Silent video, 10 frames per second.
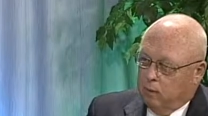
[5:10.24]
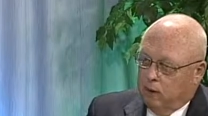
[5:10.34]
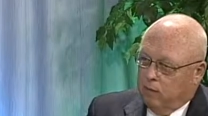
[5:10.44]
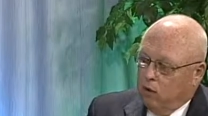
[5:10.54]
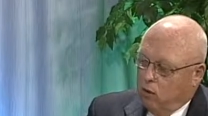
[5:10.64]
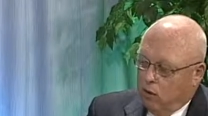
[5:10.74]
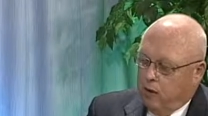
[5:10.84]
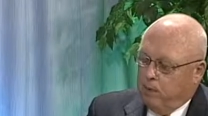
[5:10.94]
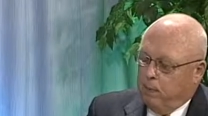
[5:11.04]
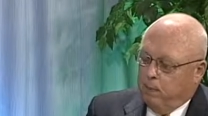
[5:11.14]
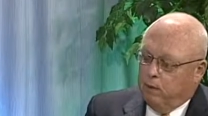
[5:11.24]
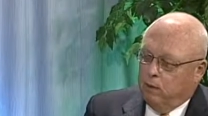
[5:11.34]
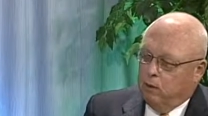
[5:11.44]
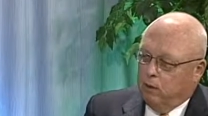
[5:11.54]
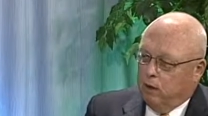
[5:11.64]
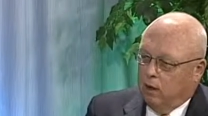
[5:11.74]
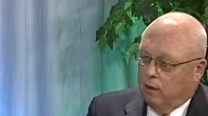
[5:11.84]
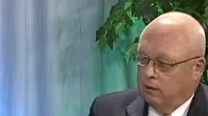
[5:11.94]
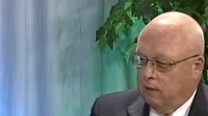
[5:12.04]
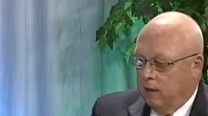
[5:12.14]
we have a whole lot of people who
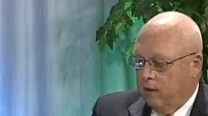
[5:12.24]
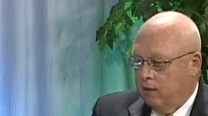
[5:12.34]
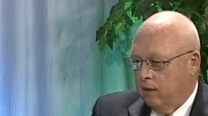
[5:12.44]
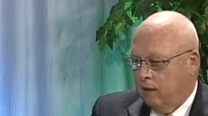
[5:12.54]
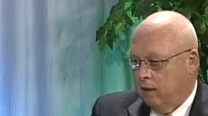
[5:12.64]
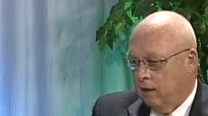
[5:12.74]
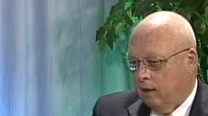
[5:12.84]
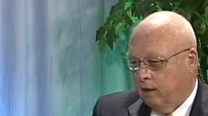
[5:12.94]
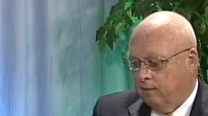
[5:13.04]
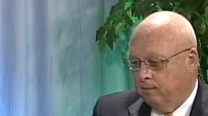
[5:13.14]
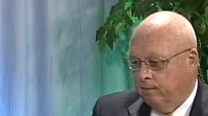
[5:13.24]
are, I think, uh, uh,